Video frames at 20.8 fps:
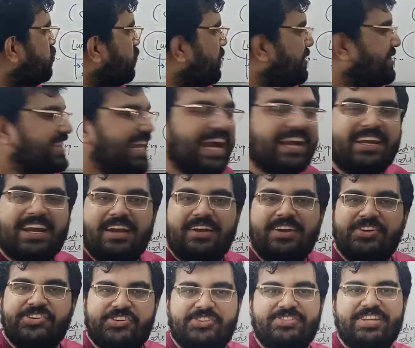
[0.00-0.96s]
So in that
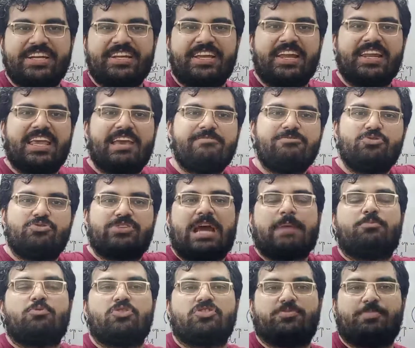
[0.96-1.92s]
condition, that can give you
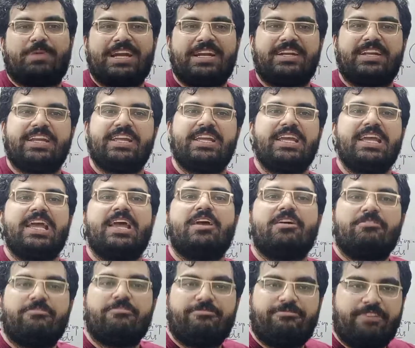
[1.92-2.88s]
type 2 respiratory
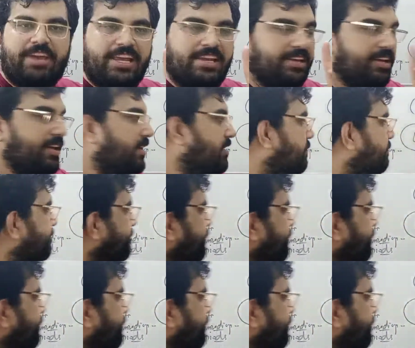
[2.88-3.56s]
failure.